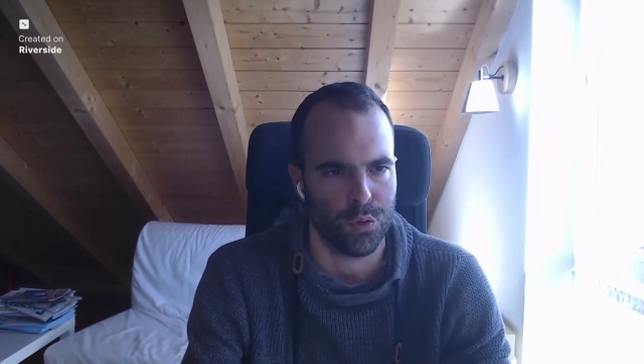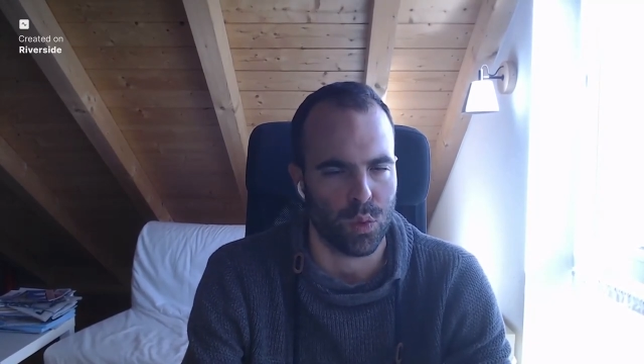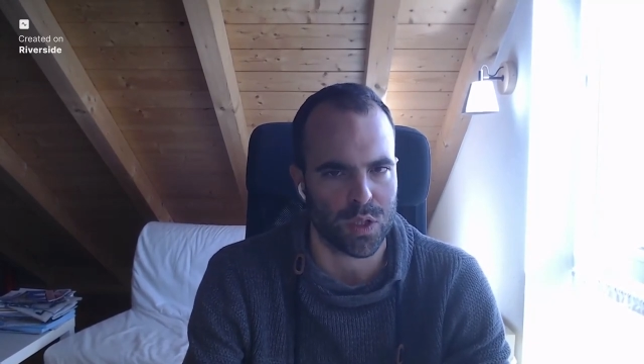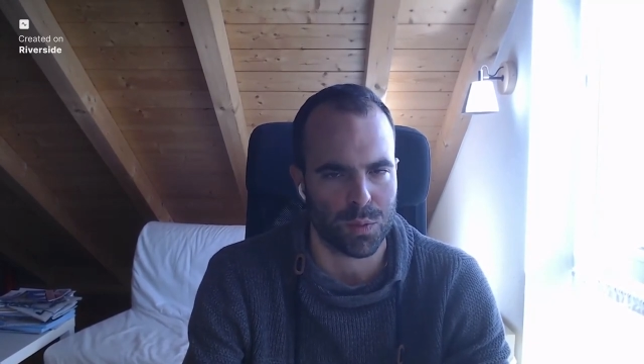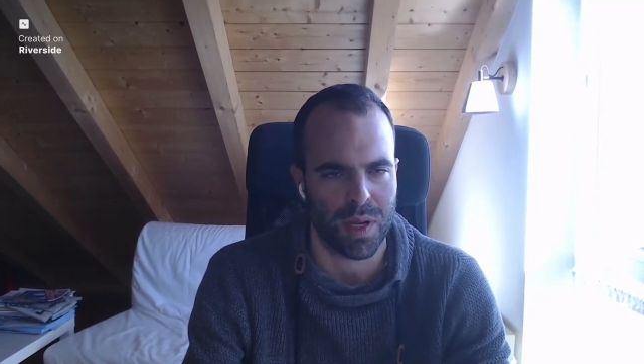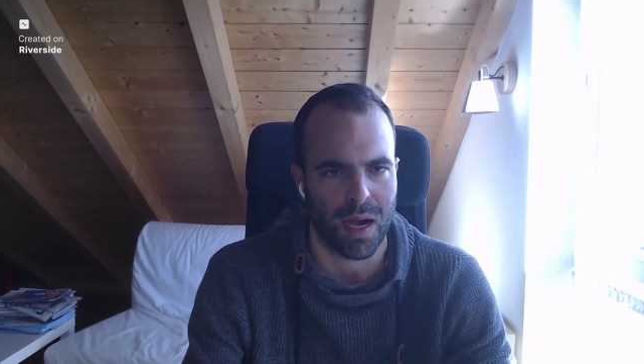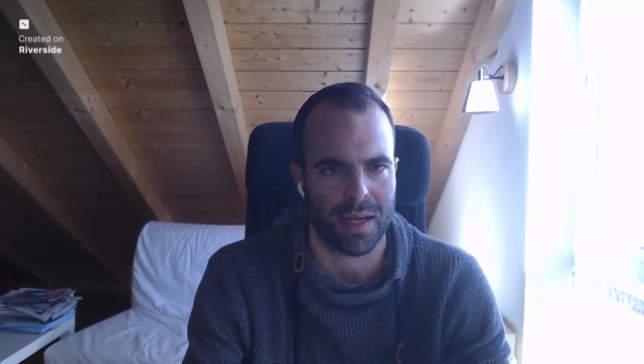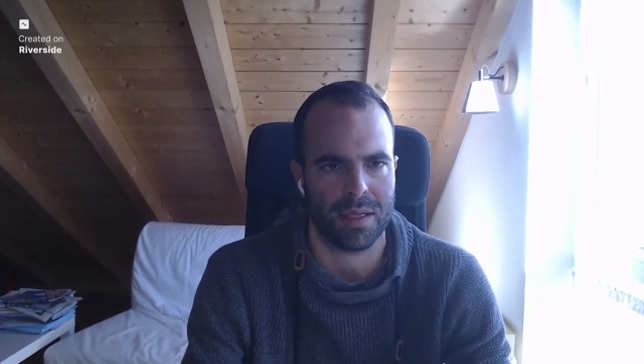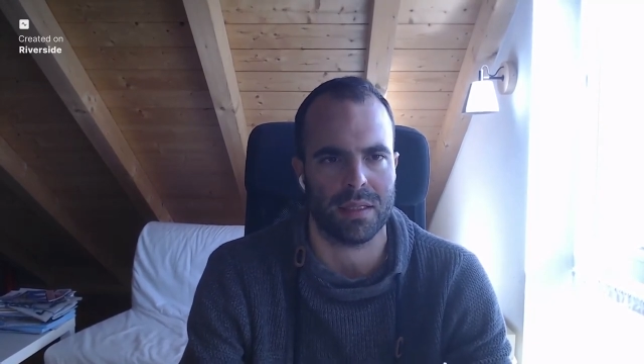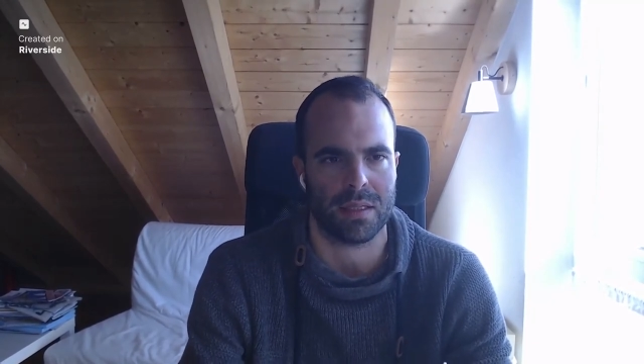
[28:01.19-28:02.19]
what's
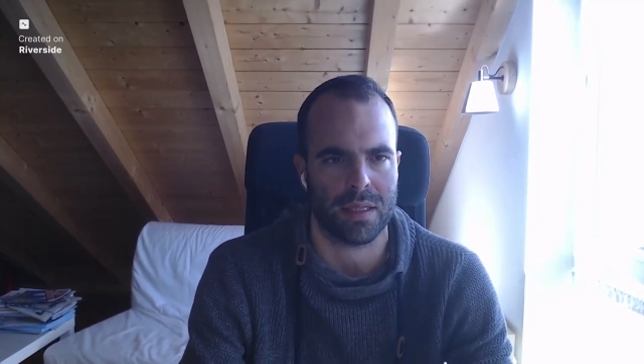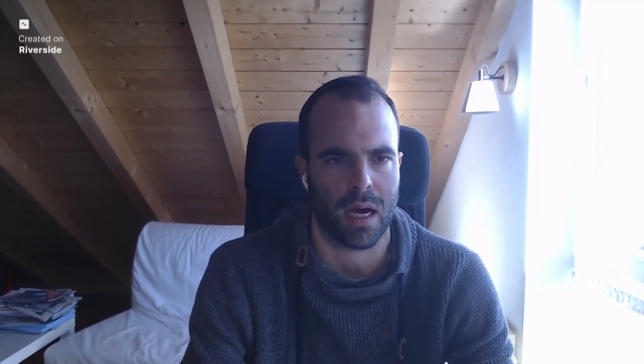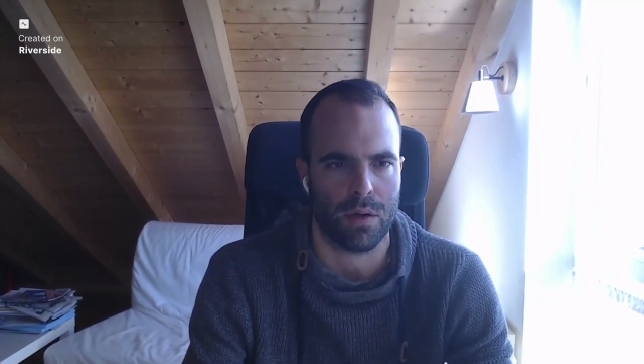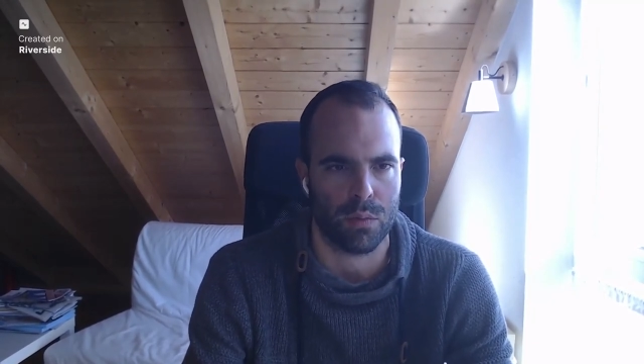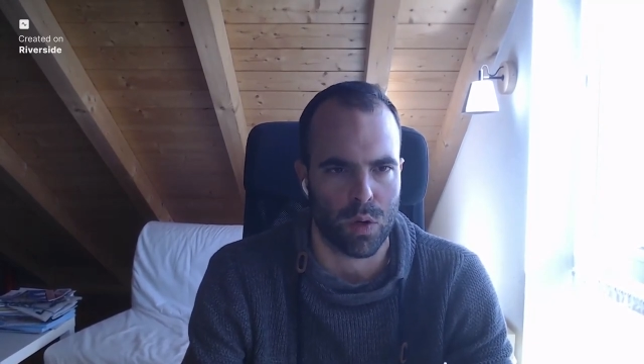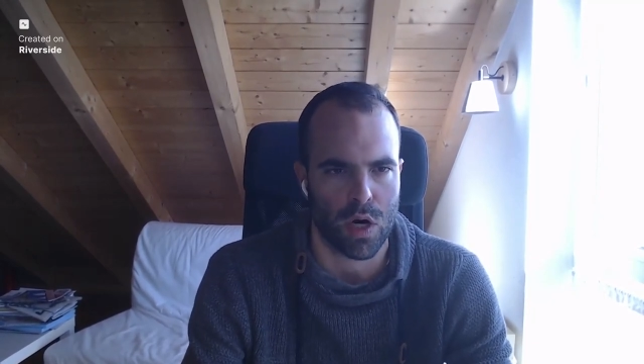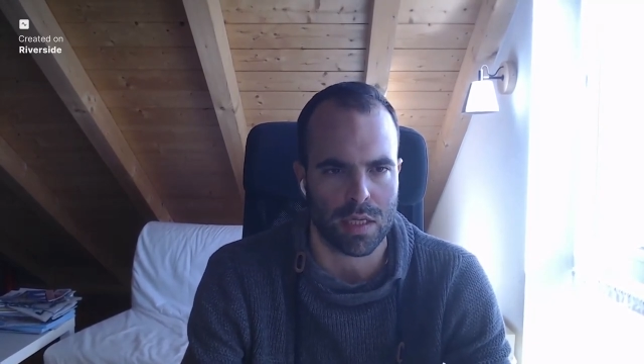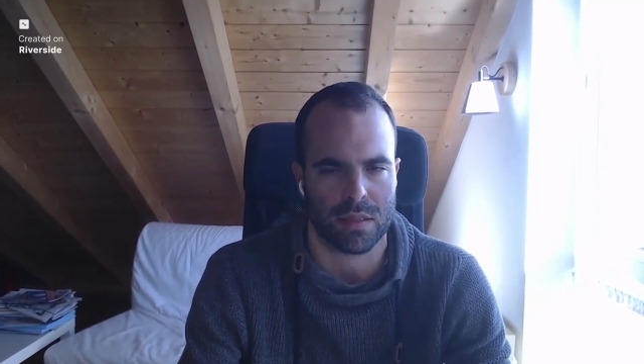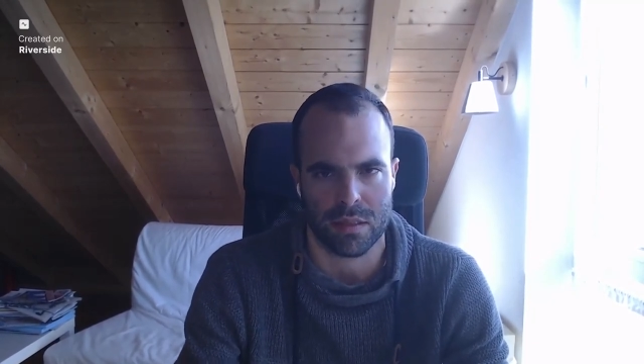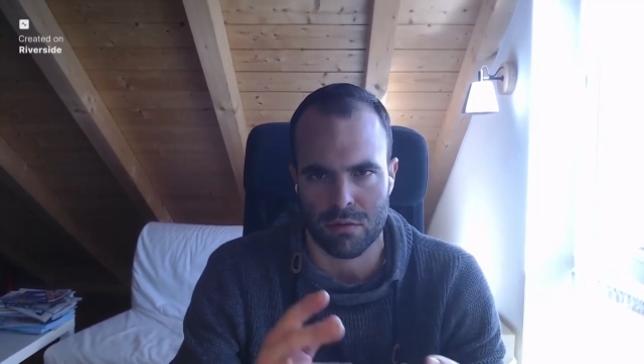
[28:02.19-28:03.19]
behind it and how it
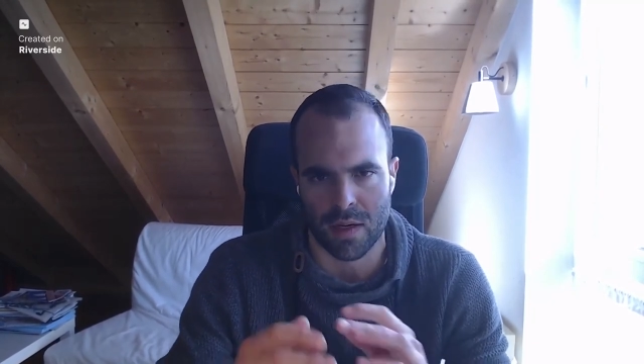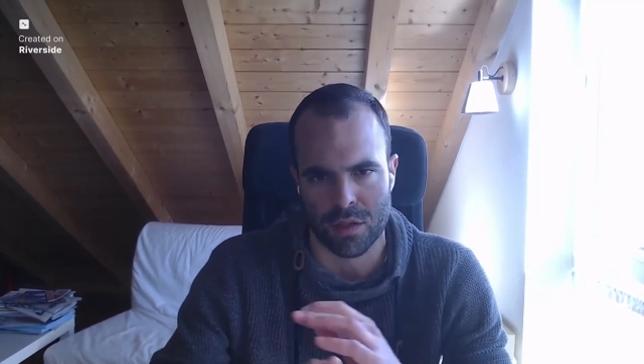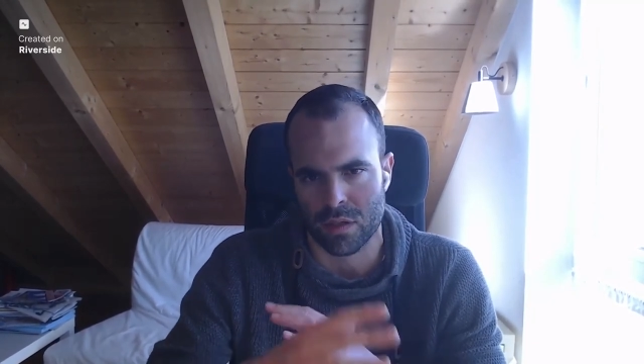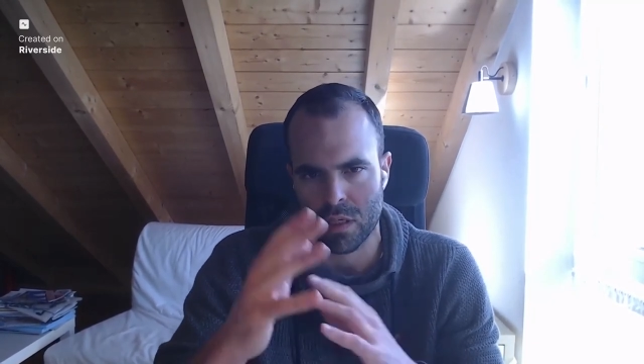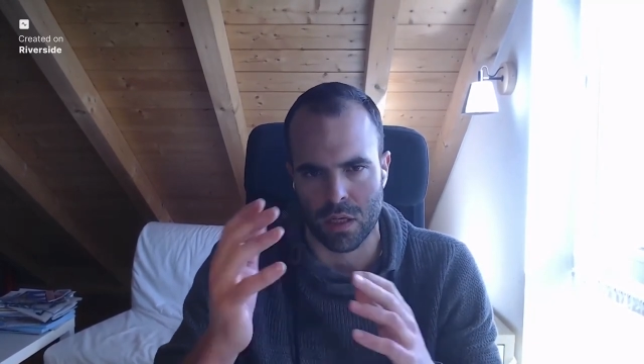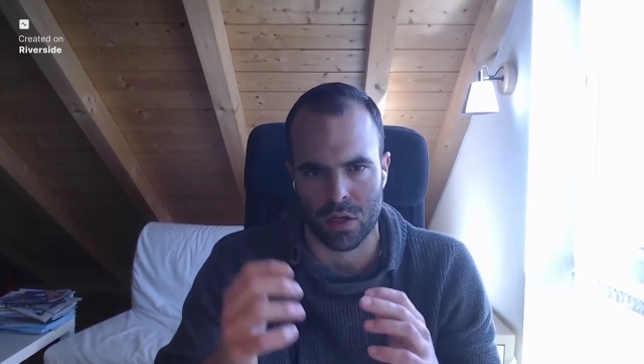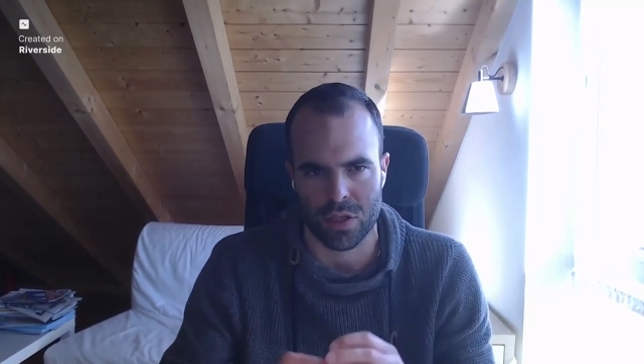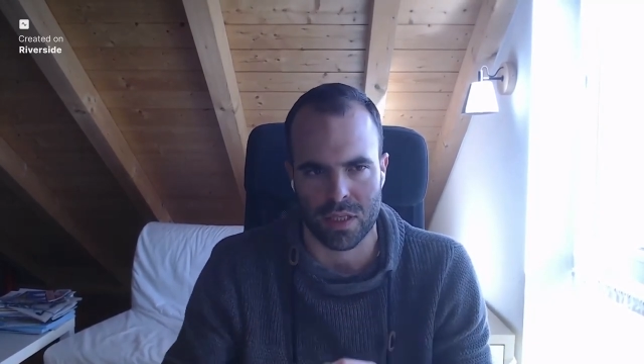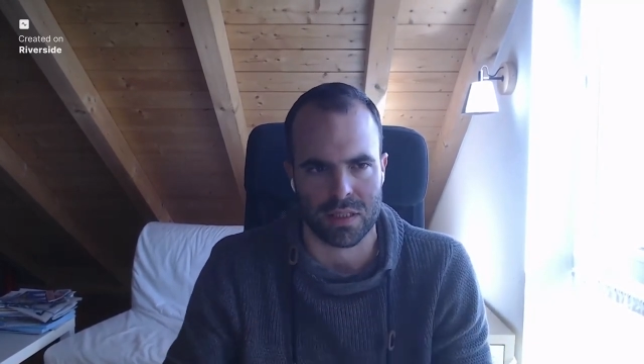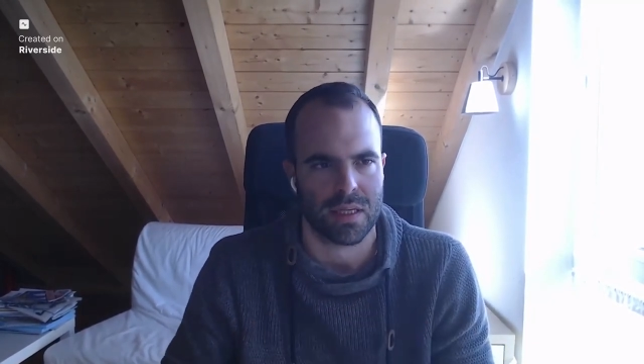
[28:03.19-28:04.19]
works, the structures, the
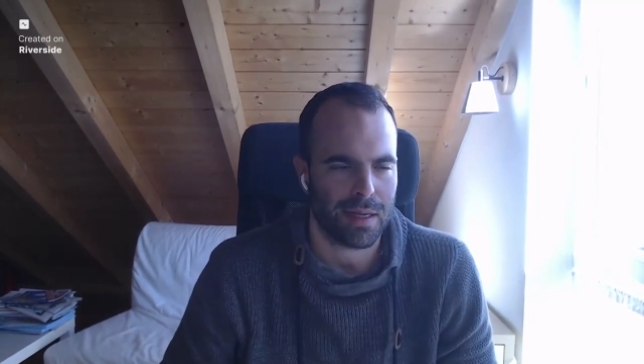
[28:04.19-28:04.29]
logics.